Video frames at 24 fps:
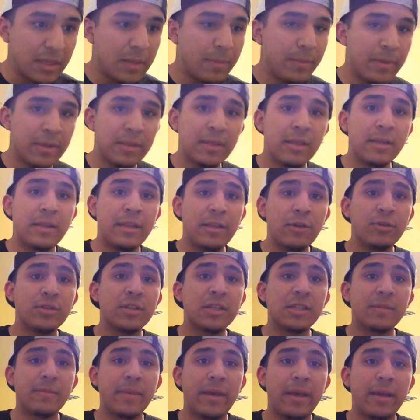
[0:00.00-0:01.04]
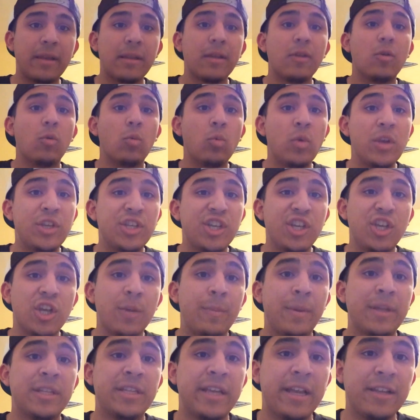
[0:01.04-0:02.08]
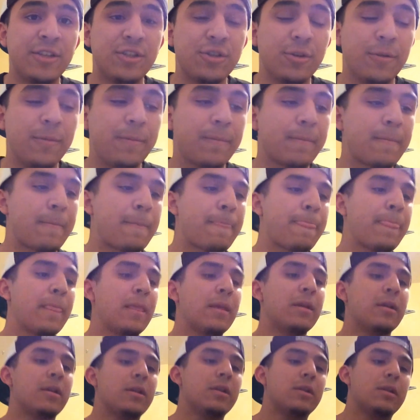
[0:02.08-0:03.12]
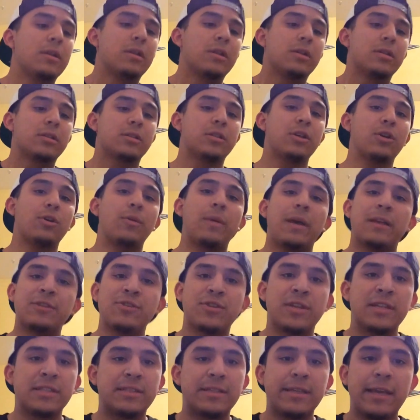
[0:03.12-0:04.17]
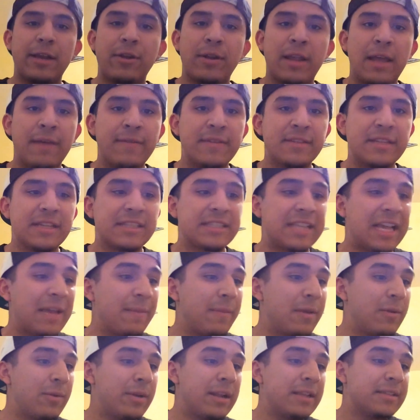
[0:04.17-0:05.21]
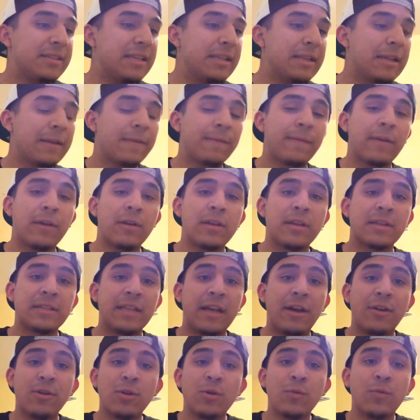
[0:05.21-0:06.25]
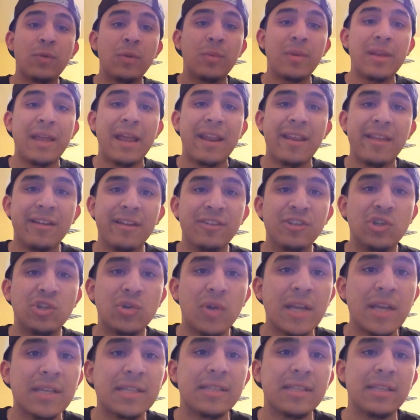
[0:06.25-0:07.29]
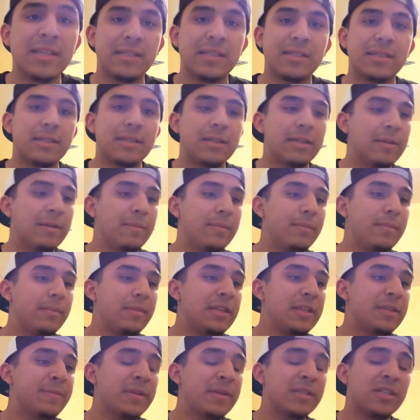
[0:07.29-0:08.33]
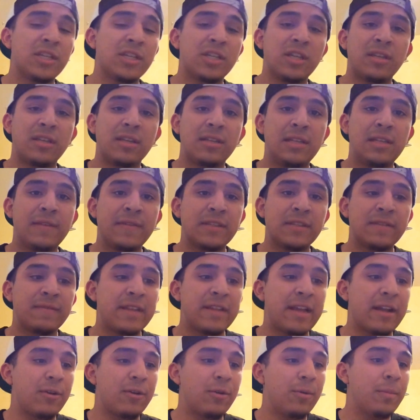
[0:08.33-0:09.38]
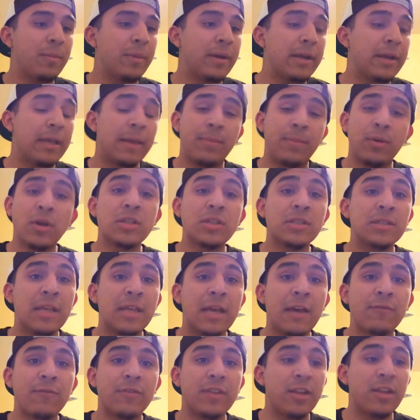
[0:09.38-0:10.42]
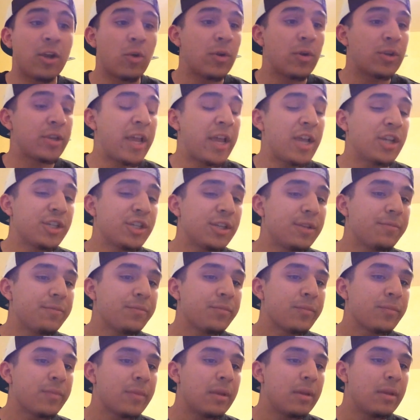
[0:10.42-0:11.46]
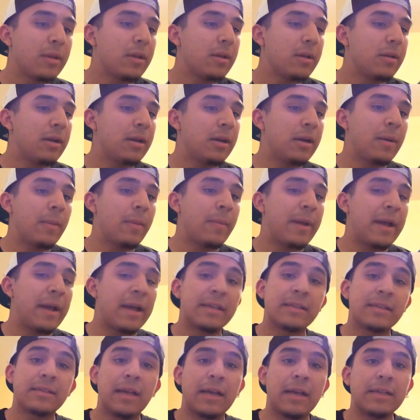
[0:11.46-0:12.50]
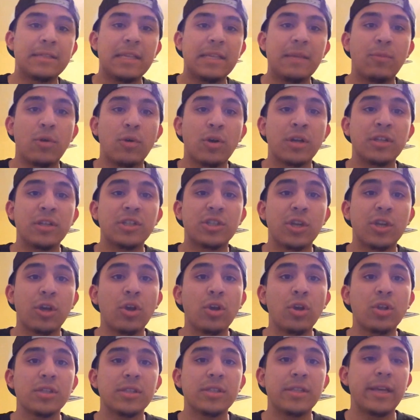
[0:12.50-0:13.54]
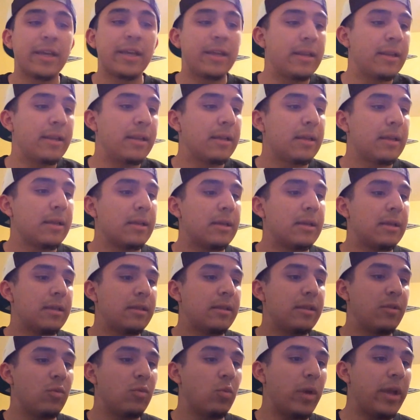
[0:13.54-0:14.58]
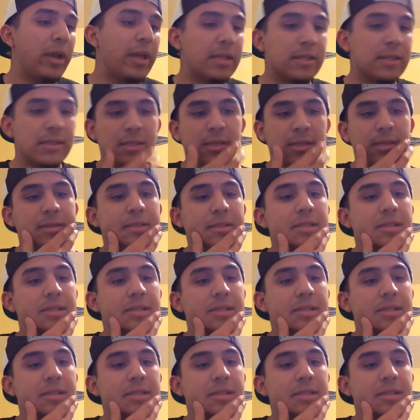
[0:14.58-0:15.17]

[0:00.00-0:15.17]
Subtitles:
But the deal just meant reaching your potential. So, as you can see, I don't have this excitement when I see Nick Fairley because I don't know if we really had to address this this position, the defensive tackle. But it puts depth in our rotation. But I see more concerns than wins.